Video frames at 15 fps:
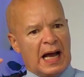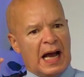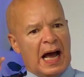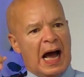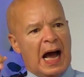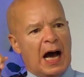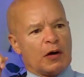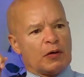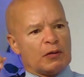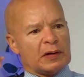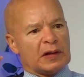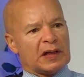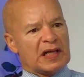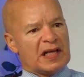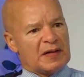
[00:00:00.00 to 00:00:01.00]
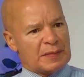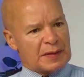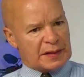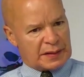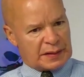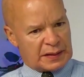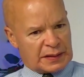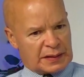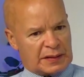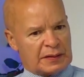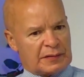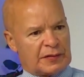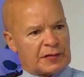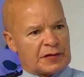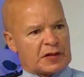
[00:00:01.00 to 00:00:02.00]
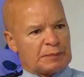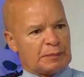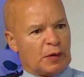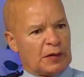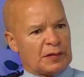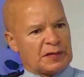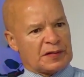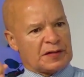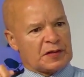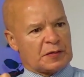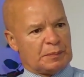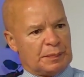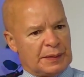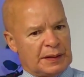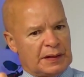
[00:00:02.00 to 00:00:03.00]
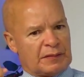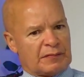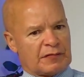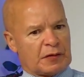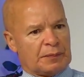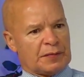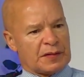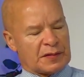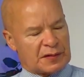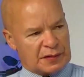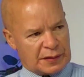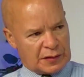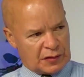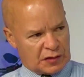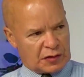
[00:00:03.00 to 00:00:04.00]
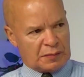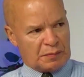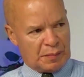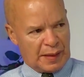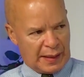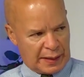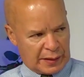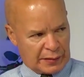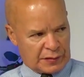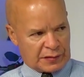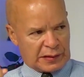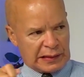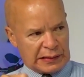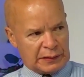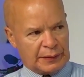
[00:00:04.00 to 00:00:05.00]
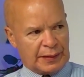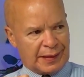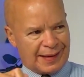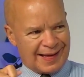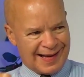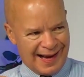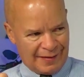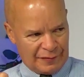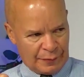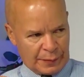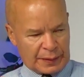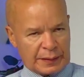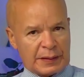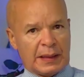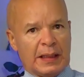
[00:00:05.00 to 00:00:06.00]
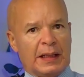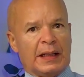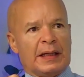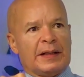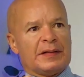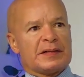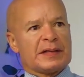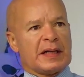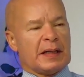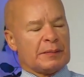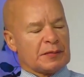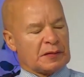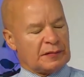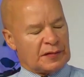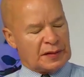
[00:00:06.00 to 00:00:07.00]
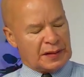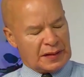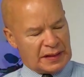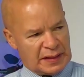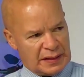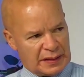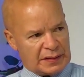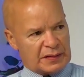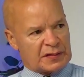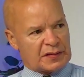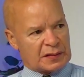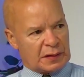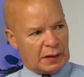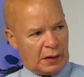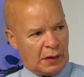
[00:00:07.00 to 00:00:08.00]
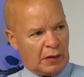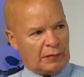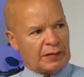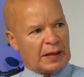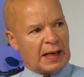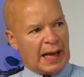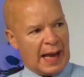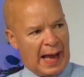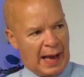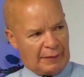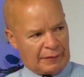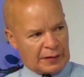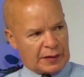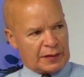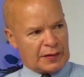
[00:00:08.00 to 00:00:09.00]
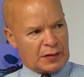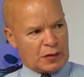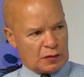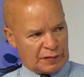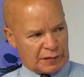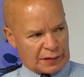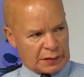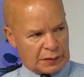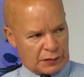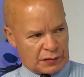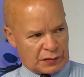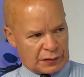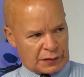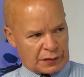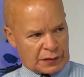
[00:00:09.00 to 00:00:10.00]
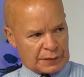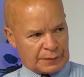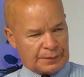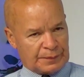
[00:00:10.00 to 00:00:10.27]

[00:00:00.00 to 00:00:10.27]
how limited the response has been from decision makers, including government, in terms of the needs of African Nova Scotians.